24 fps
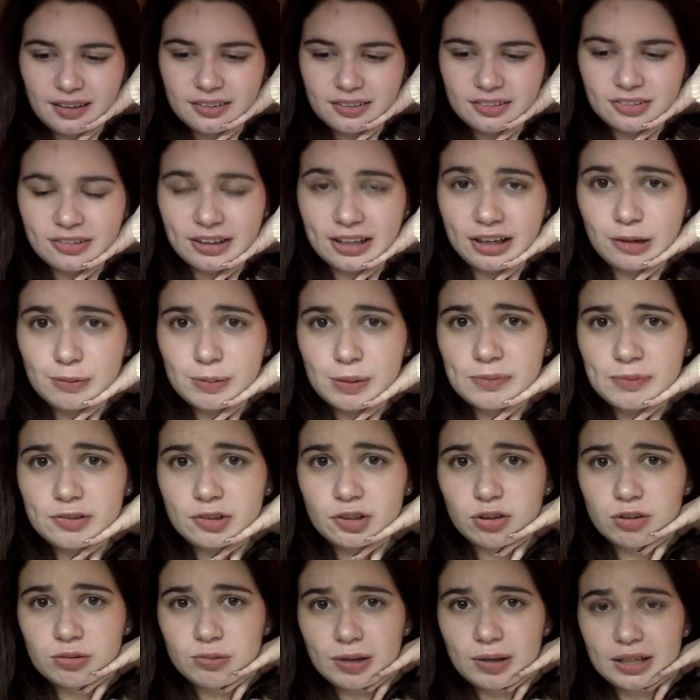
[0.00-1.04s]
So I hope you have a
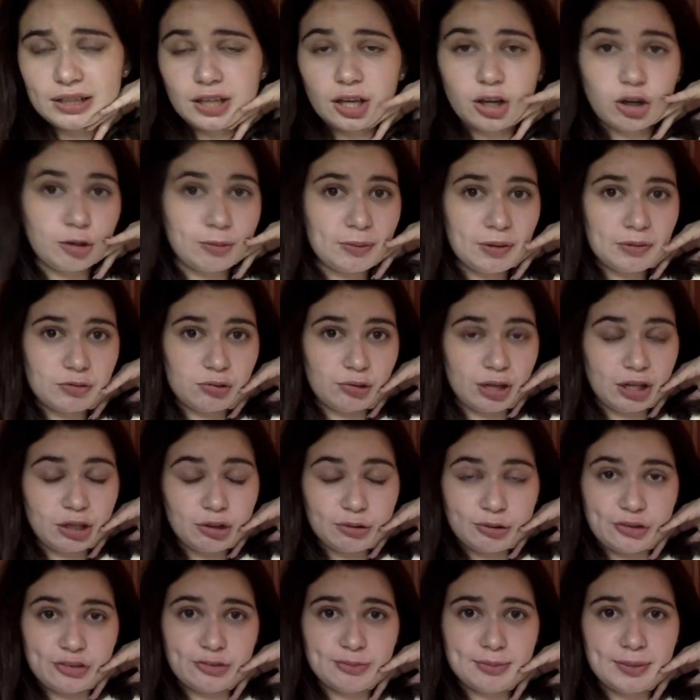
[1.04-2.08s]
good one. I hope you have a great
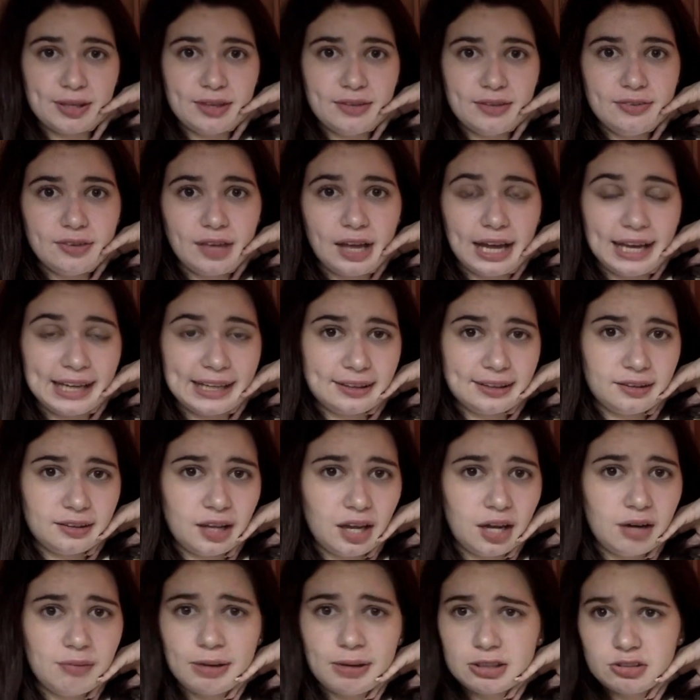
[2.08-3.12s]
Christmas. I
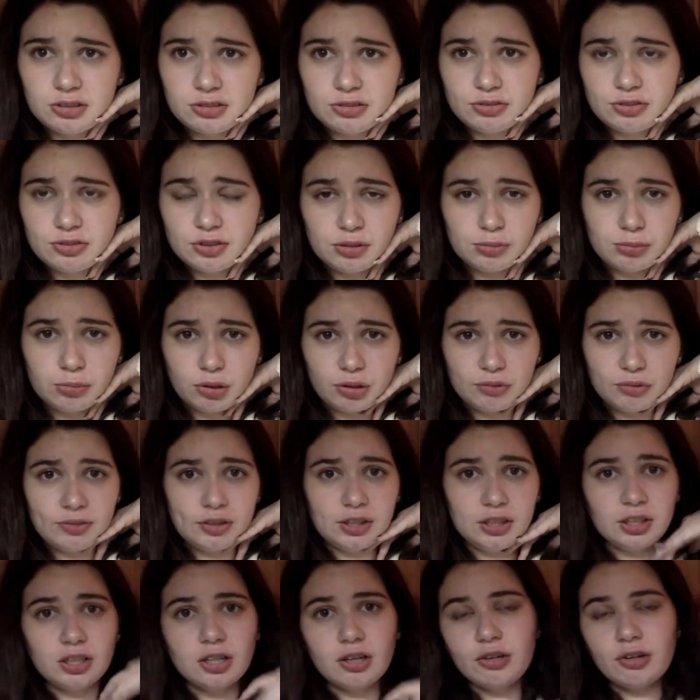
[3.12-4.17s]
can't wait to film more
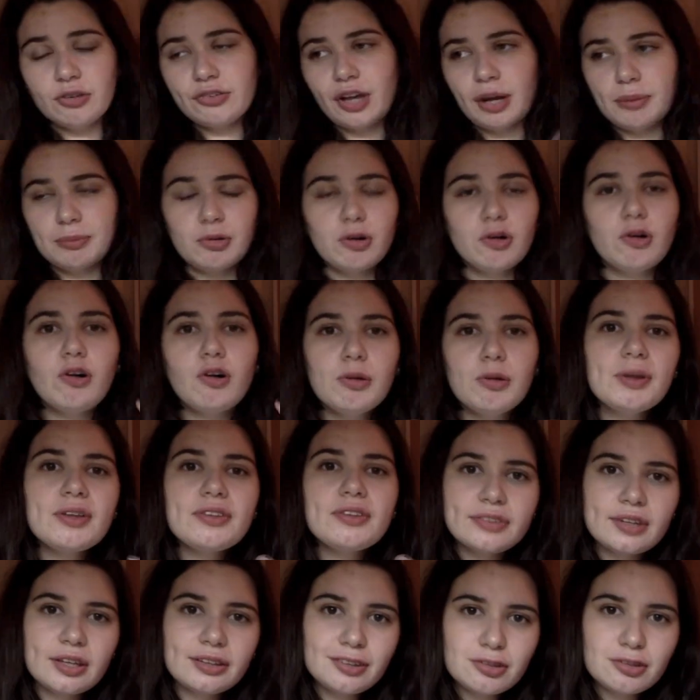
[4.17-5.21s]
videos. I'm
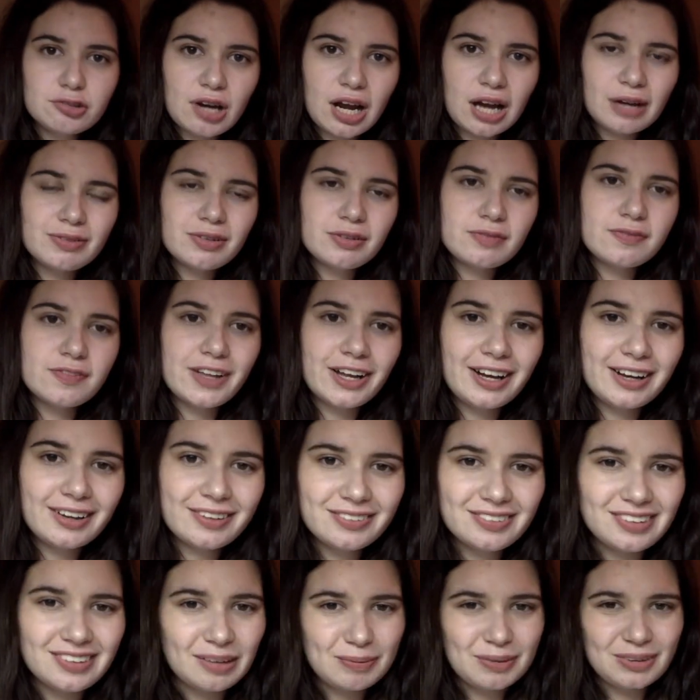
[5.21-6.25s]
almost done the travel vlog,
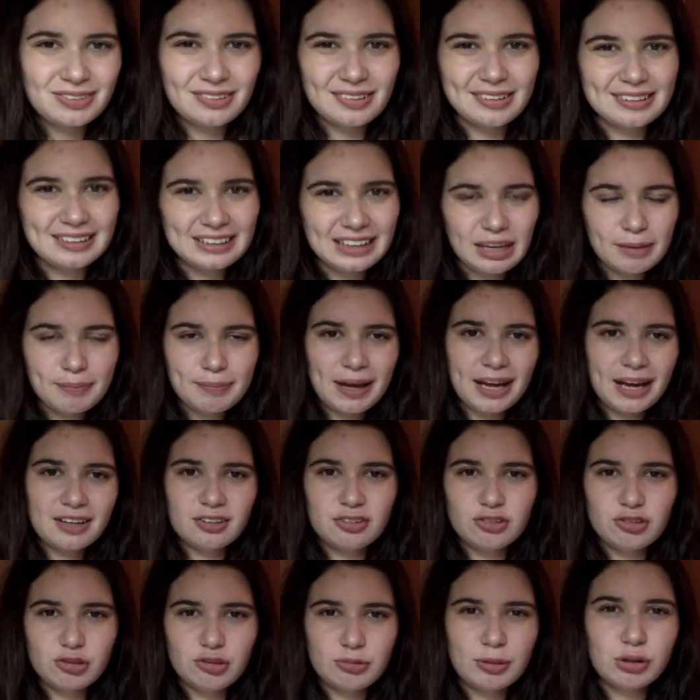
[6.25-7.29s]
so I'll be starting to get back
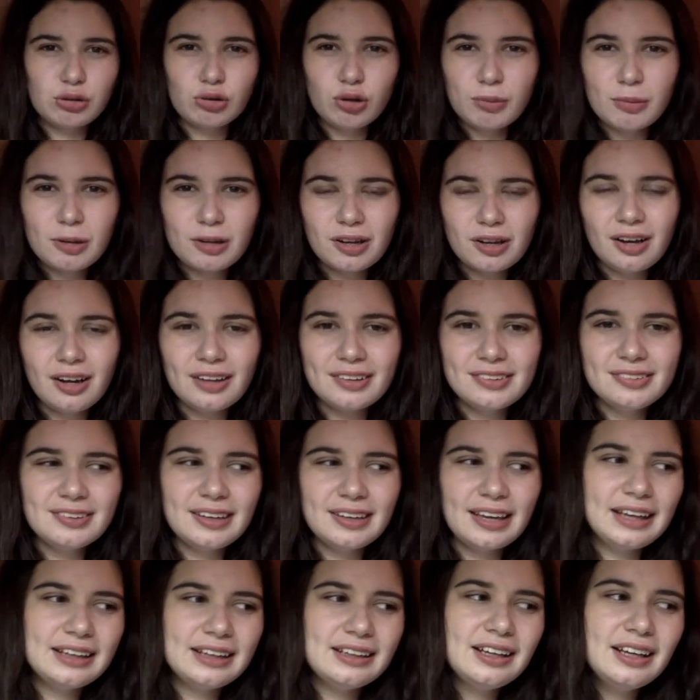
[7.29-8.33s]
into my normal
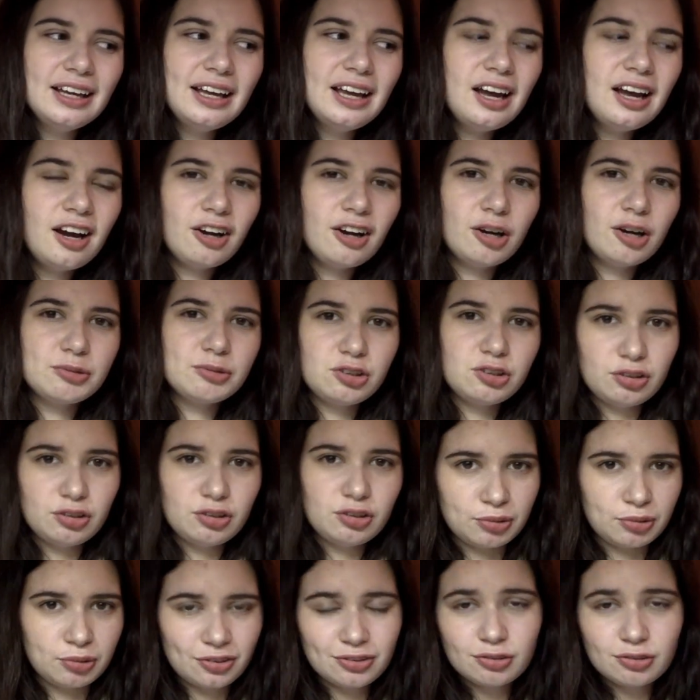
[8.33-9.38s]
content. I hope to do
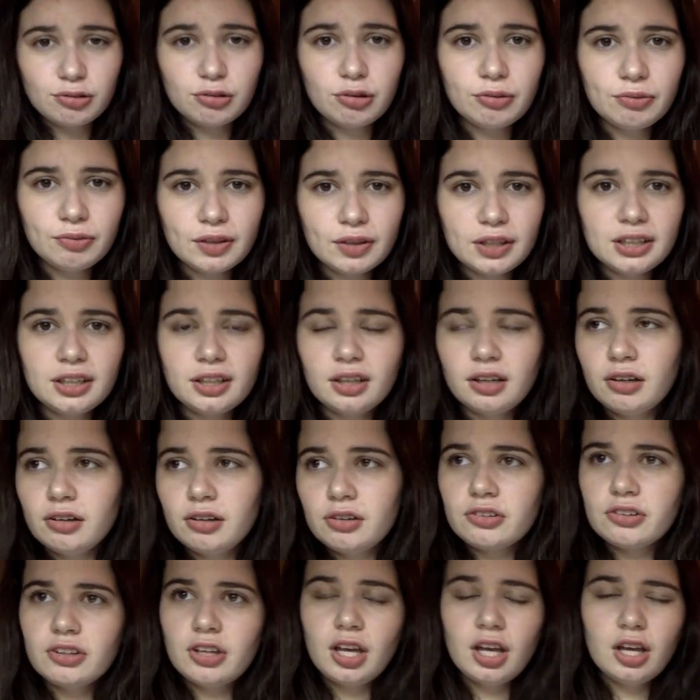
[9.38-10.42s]
more school
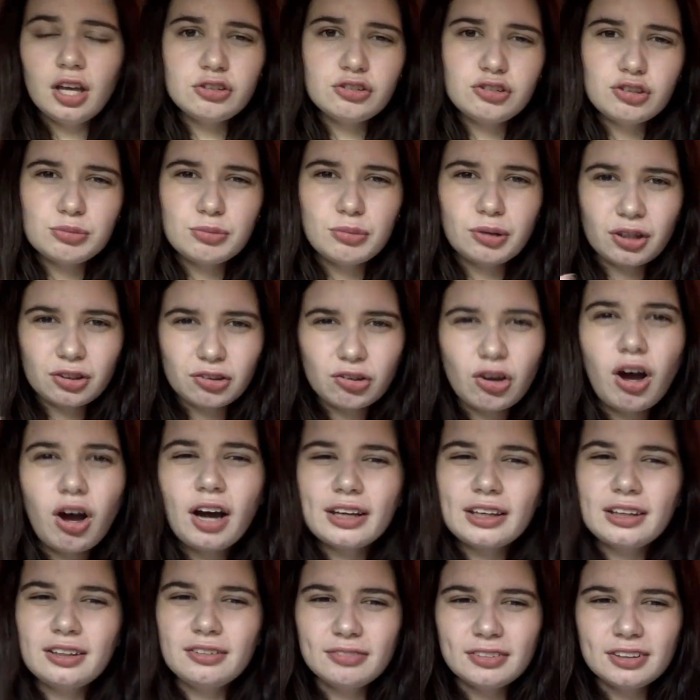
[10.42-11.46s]
videos, do more
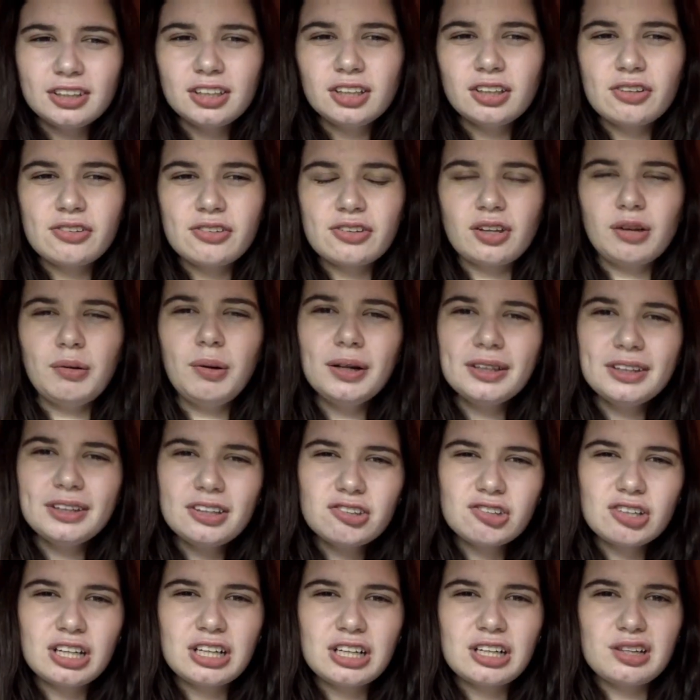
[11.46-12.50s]
talking videos, because I want
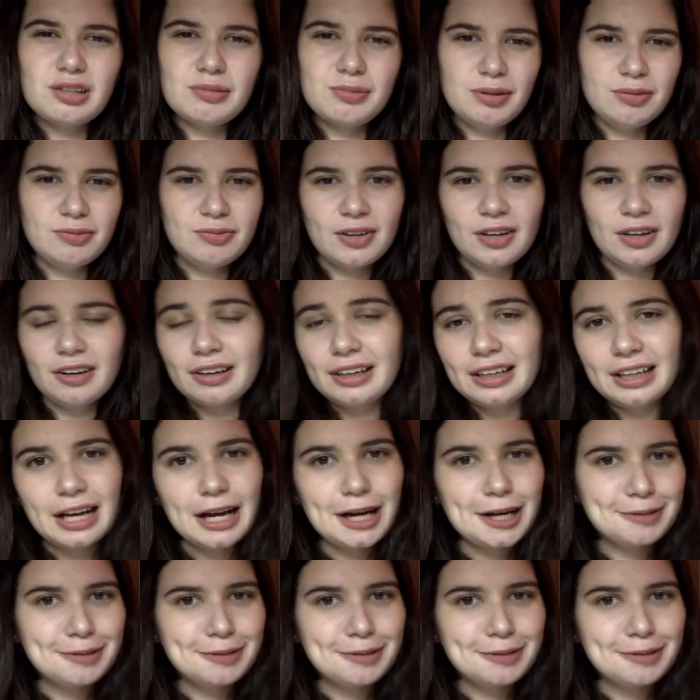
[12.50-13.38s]
this channel to be very,